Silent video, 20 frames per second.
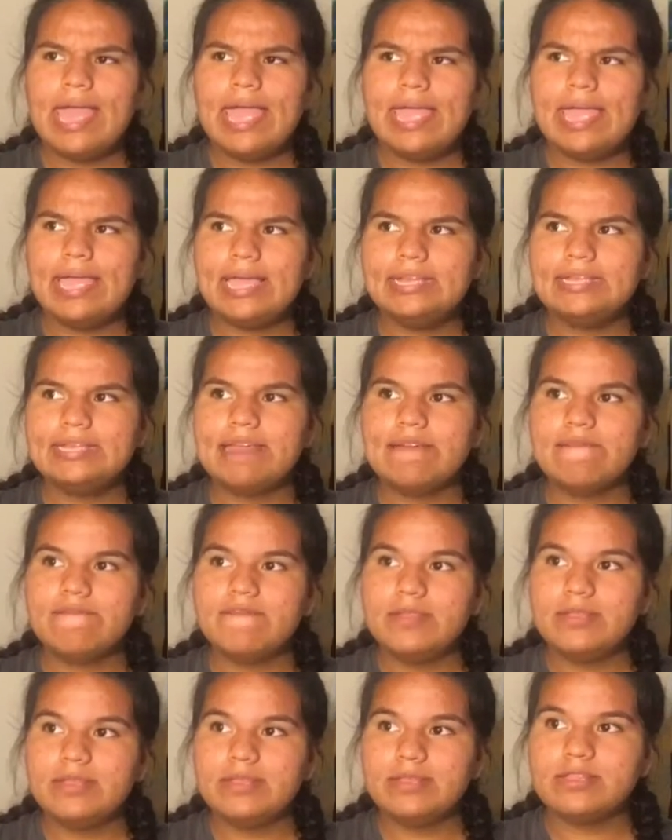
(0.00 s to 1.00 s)
And if
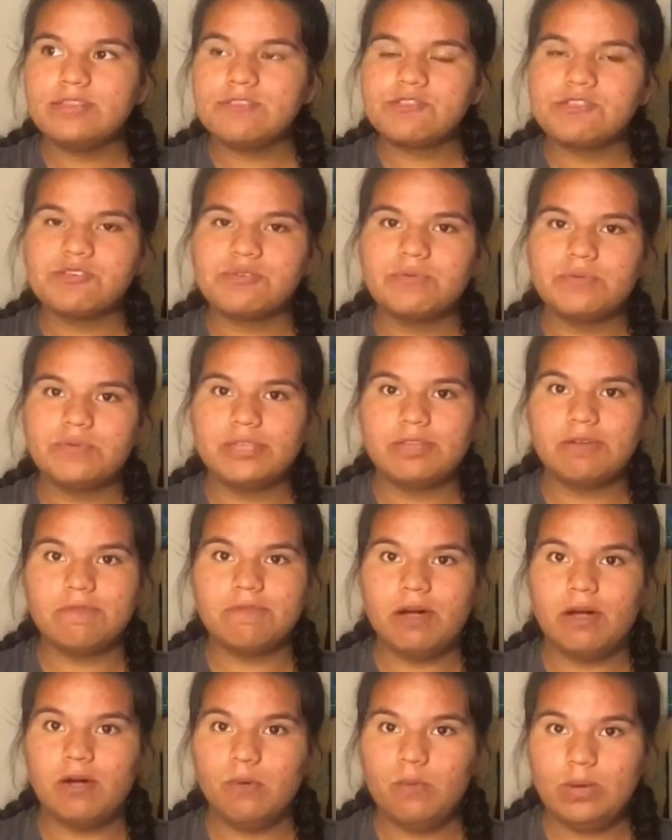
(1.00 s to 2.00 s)
this isn't true, then
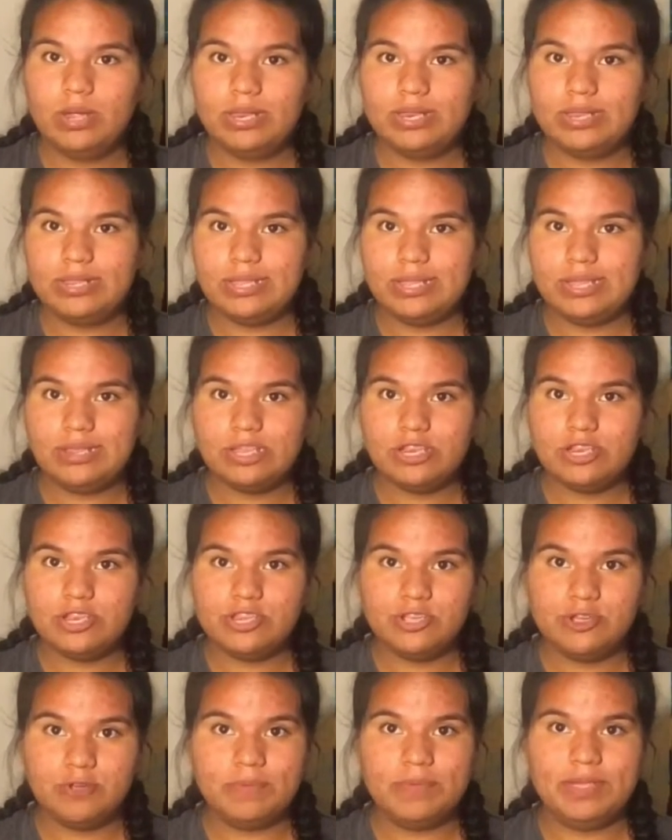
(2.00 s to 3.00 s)
what would season
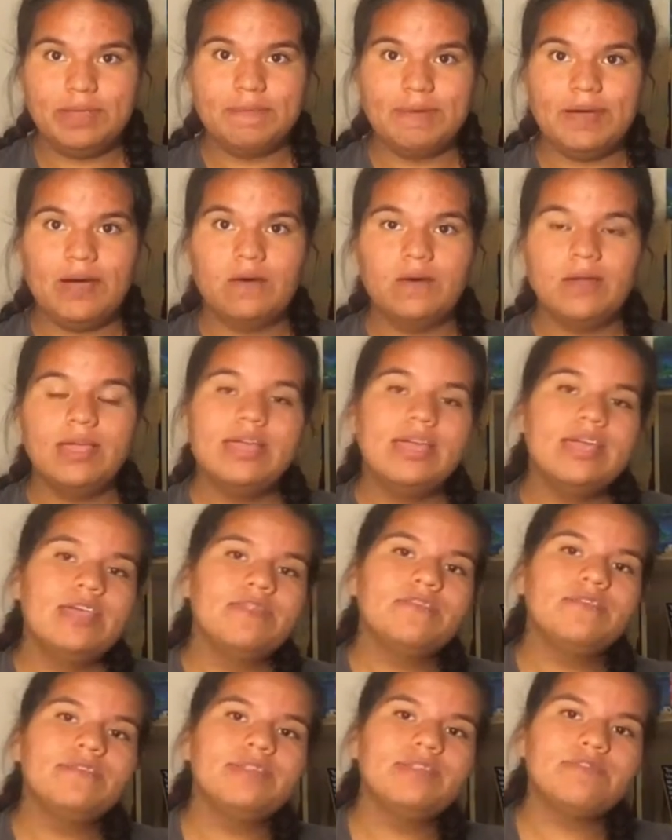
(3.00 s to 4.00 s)
2 be about?
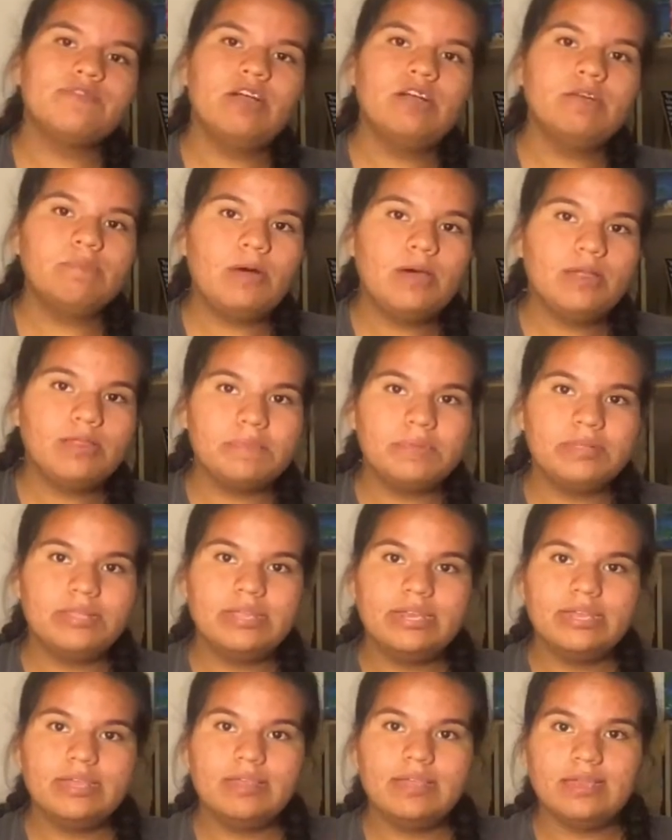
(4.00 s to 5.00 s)
There's a strong
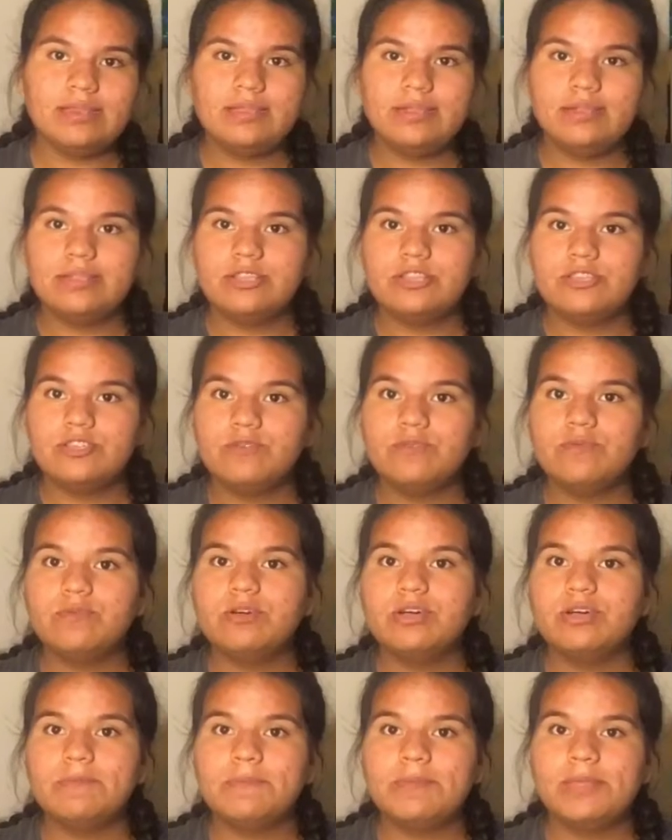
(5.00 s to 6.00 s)
possibility that season 2
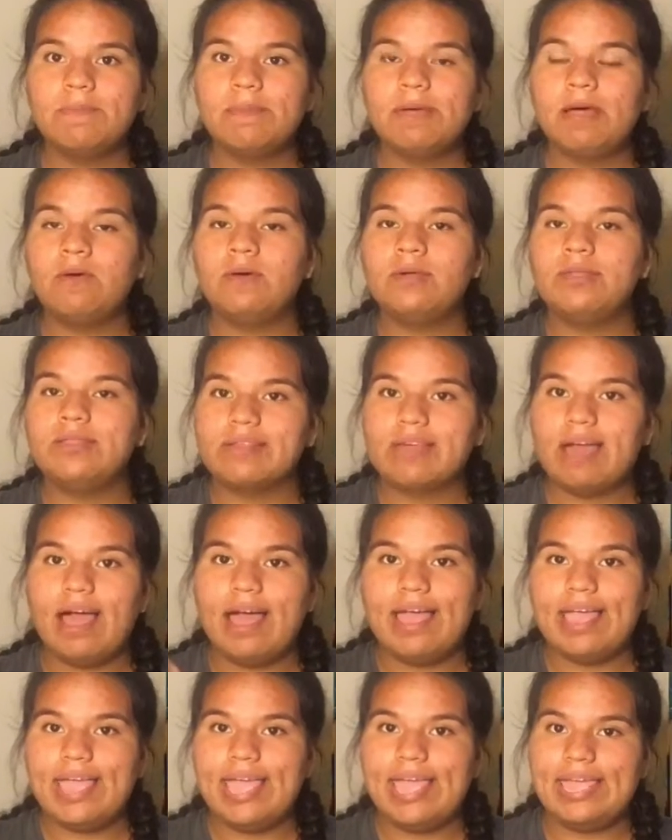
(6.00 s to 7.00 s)
could be about
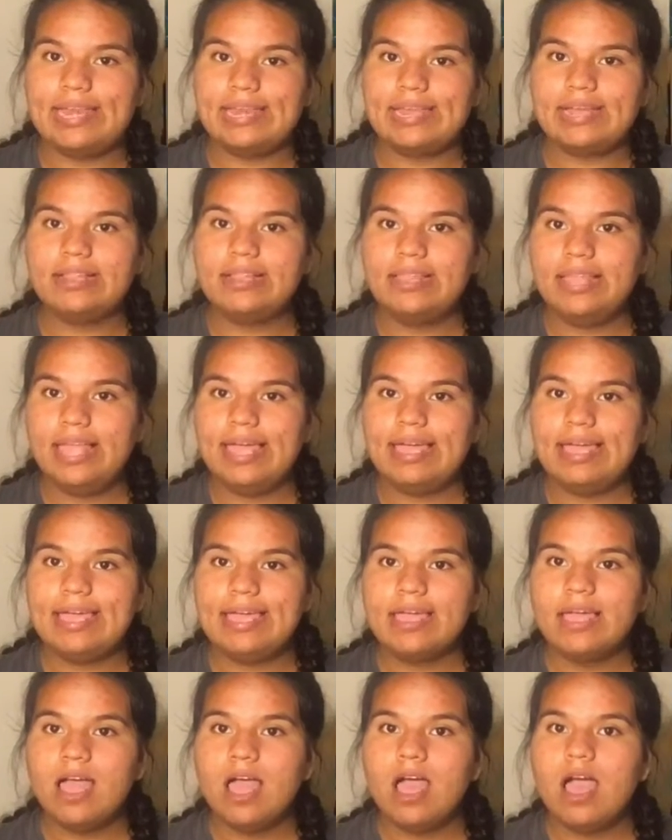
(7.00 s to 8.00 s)
Sky and
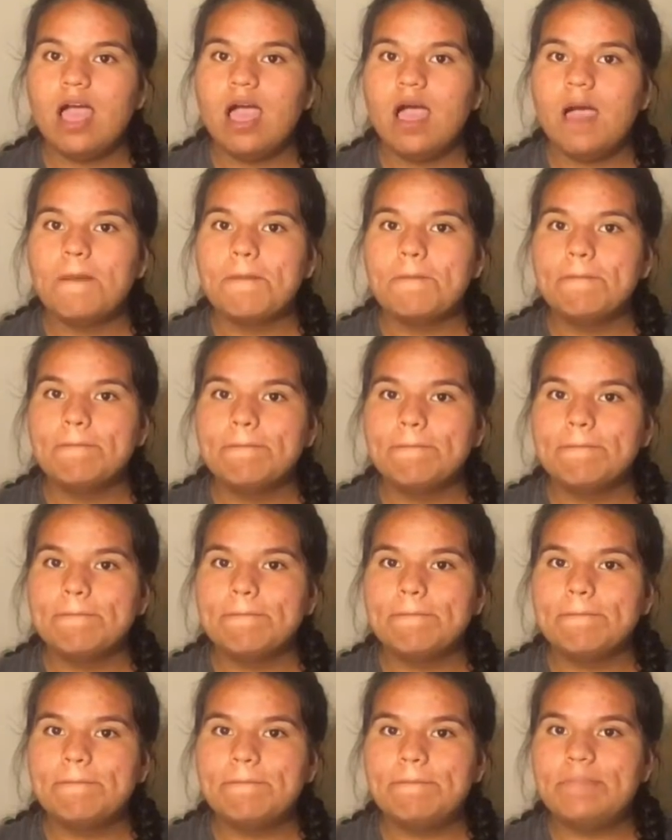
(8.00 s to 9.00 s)
Clay,
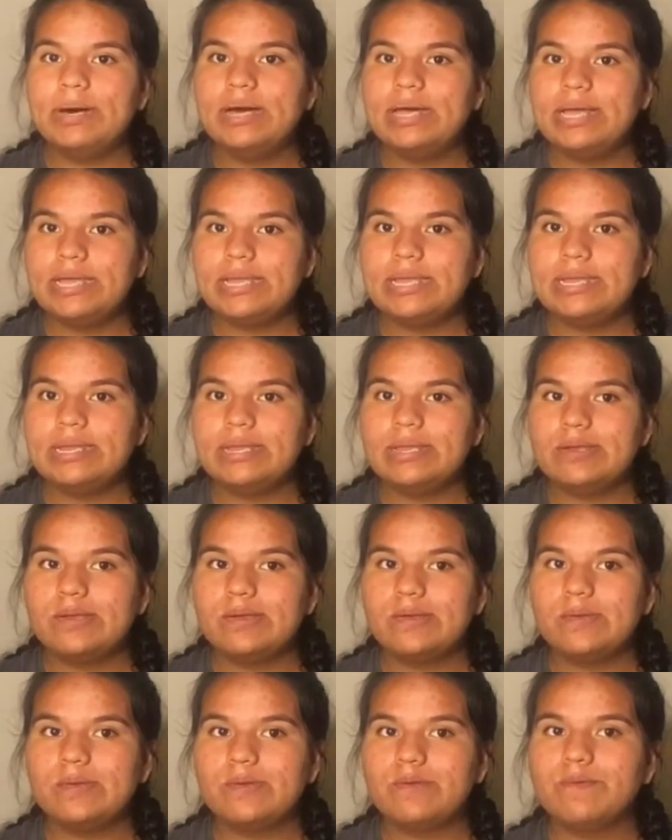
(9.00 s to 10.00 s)
but
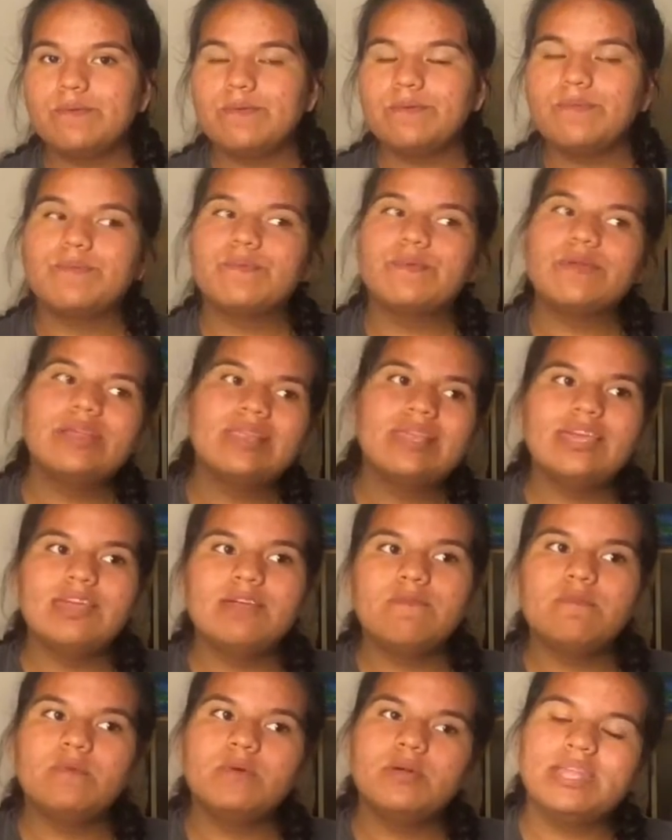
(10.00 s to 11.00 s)

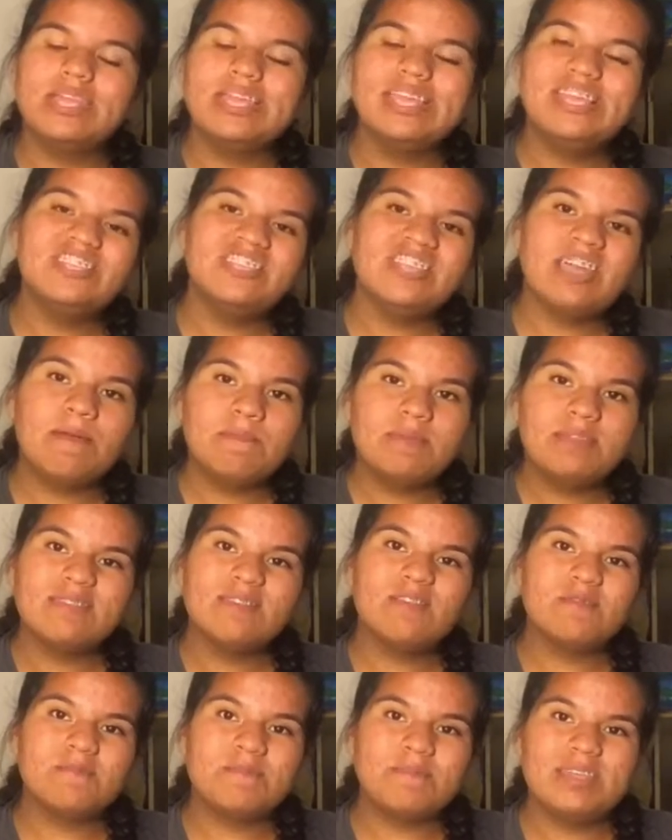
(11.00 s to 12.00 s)
really, would each
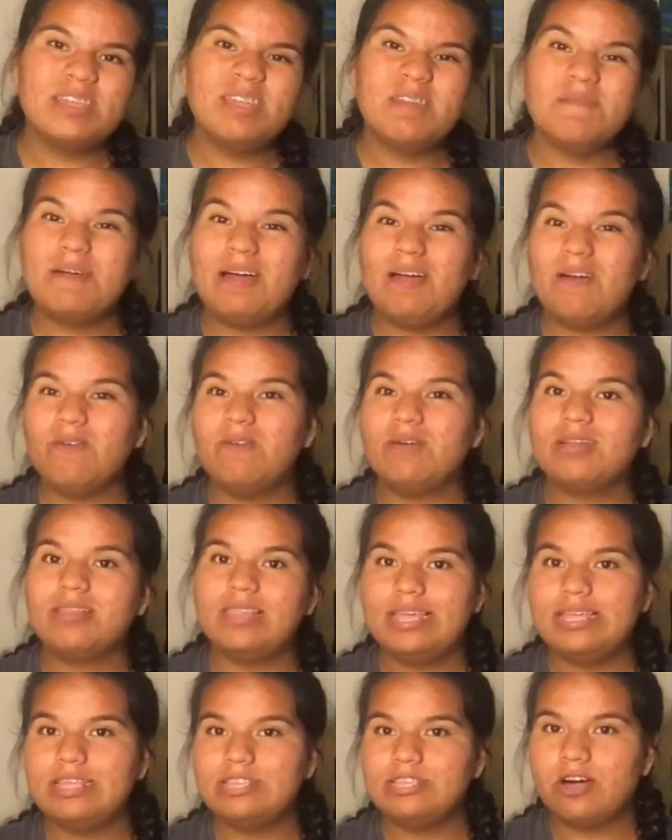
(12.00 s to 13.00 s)
episode be about
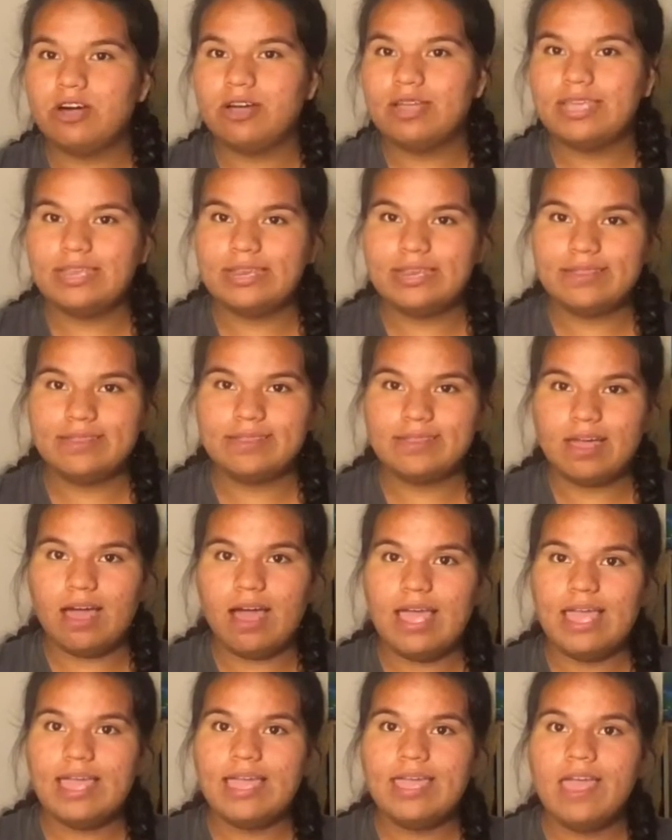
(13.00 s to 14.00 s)
Clay talking to
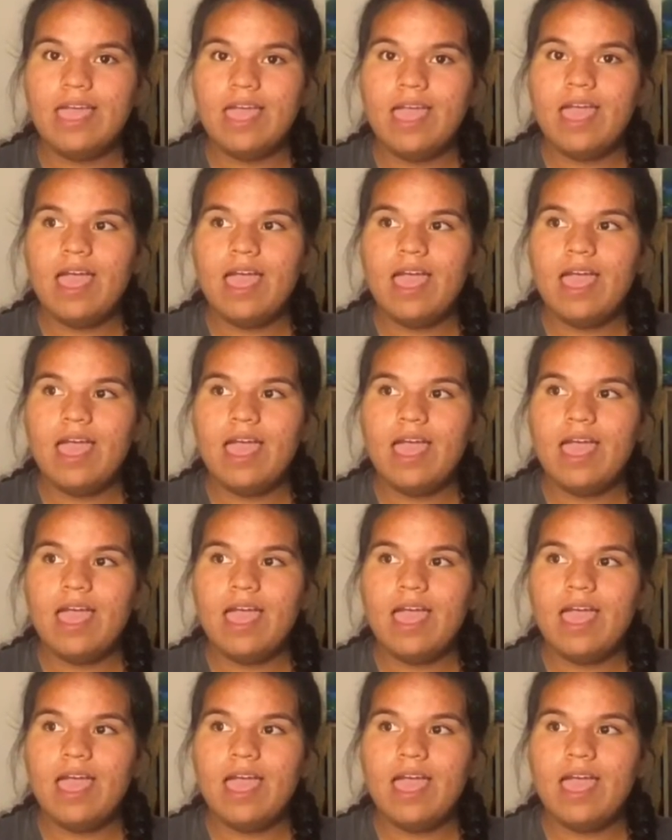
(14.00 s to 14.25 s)
Sky?